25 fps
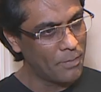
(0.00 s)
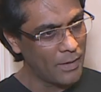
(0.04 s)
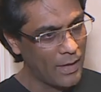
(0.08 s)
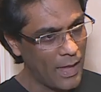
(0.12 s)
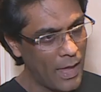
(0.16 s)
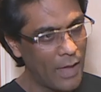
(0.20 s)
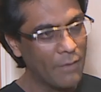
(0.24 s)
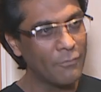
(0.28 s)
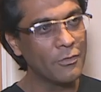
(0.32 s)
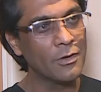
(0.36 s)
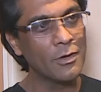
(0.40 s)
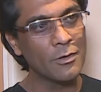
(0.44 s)

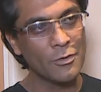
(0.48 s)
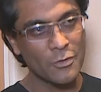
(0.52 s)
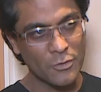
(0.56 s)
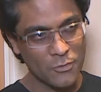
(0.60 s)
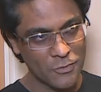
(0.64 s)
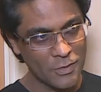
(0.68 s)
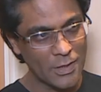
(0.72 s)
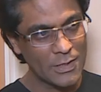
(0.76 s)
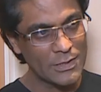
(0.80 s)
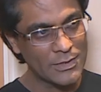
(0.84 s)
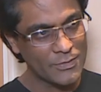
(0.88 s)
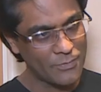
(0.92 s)
behavioral
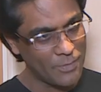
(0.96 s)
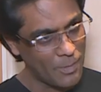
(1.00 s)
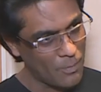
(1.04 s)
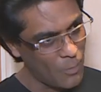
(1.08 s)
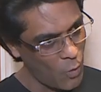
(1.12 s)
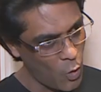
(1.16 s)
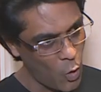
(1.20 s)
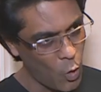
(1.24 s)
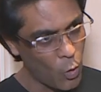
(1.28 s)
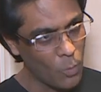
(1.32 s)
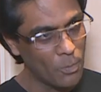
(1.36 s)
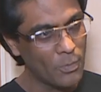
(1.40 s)
traits from
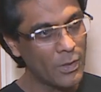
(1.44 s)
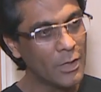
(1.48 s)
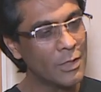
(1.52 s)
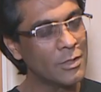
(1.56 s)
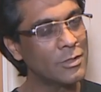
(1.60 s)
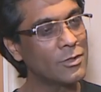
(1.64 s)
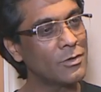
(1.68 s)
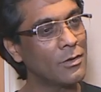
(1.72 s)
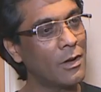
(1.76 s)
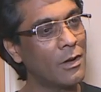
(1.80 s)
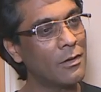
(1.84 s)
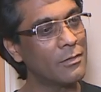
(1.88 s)
home
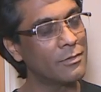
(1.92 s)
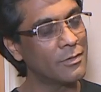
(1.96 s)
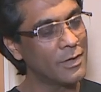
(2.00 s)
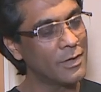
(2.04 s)
into our